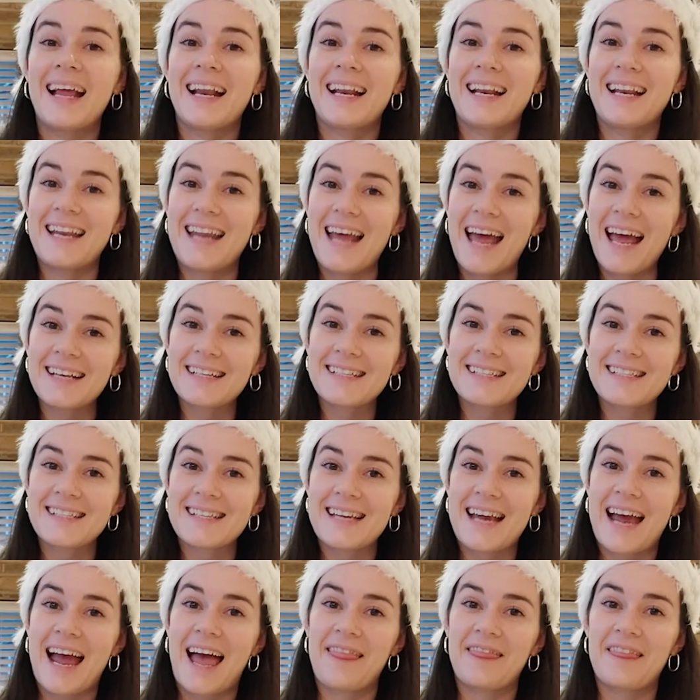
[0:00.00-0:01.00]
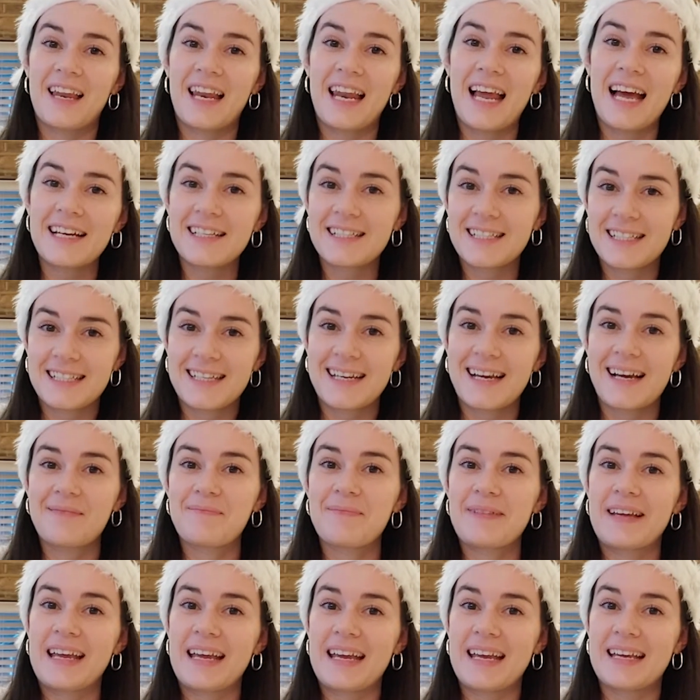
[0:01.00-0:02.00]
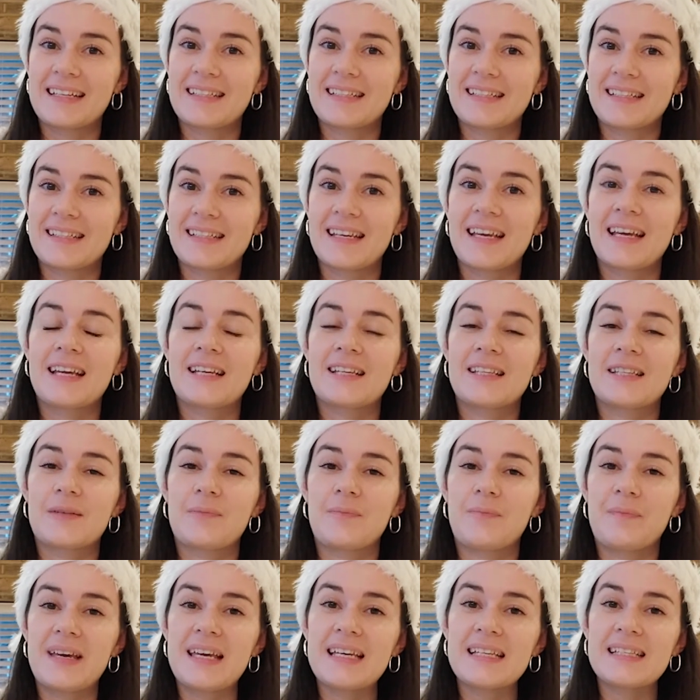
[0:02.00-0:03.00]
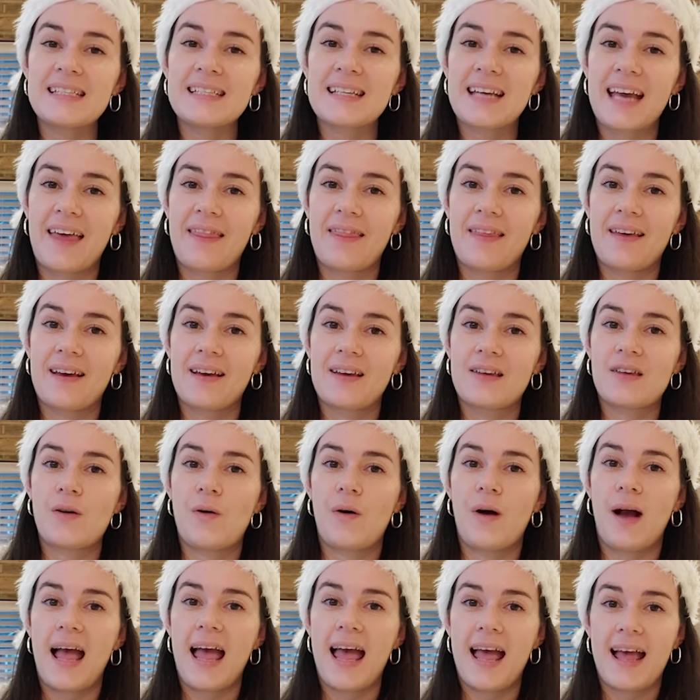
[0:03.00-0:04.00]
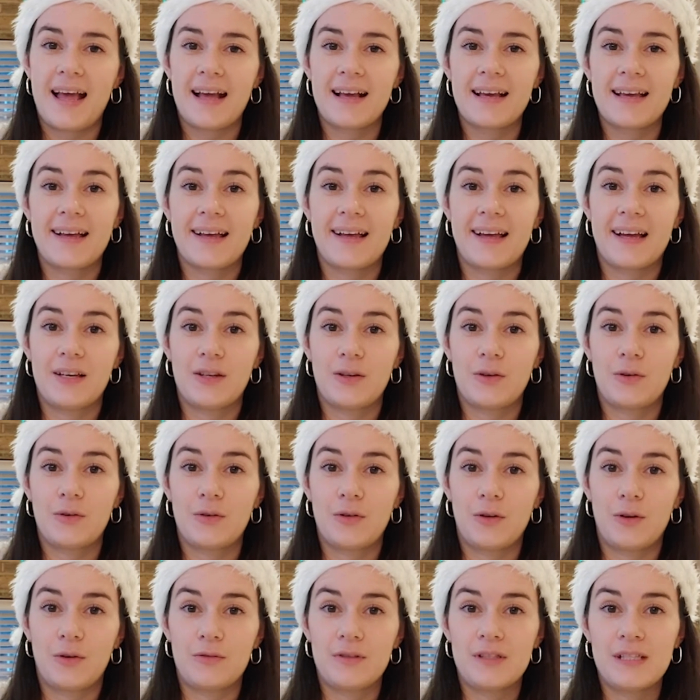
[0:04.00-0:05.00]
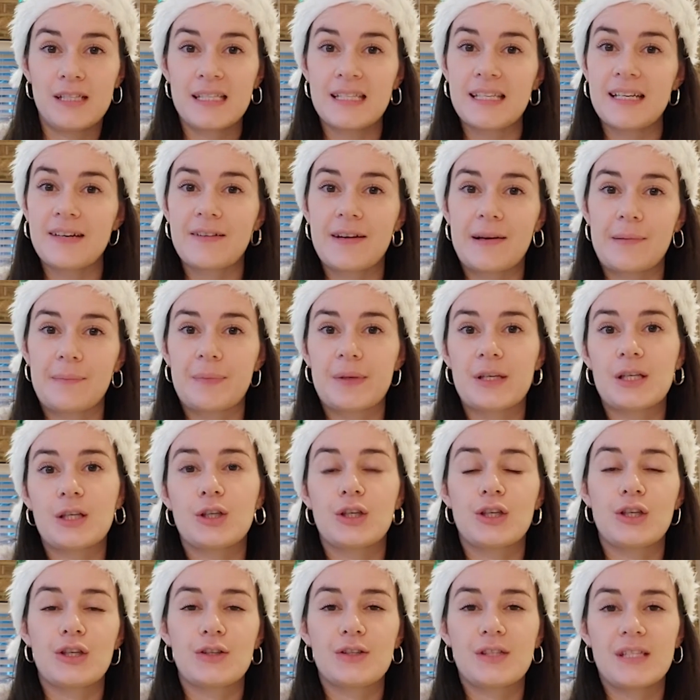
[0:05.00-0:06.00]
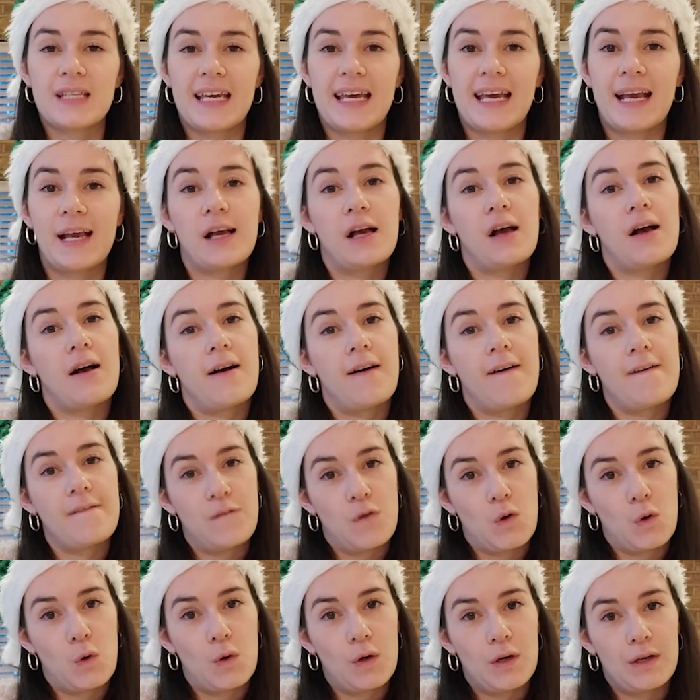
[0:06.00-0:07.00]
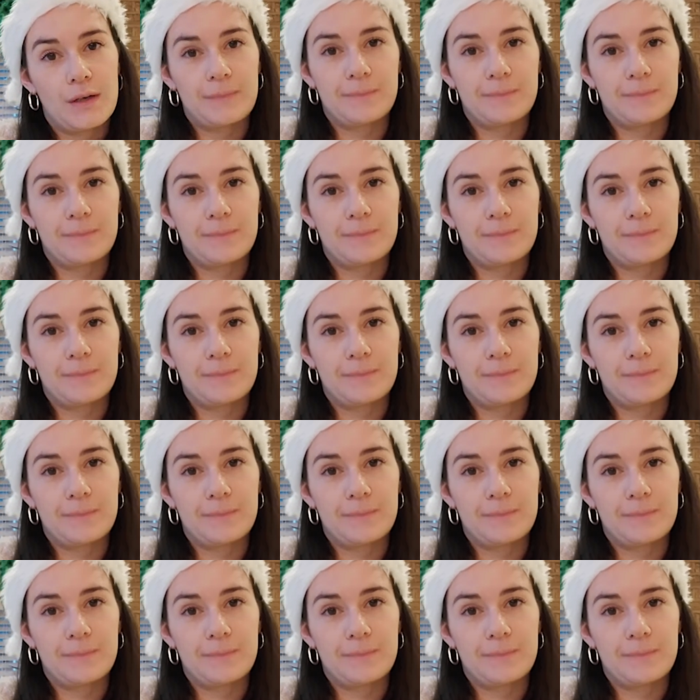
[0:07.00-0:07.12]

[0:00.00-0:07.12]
Next and the last step is to beat together your egg and your golden syrup using a fork.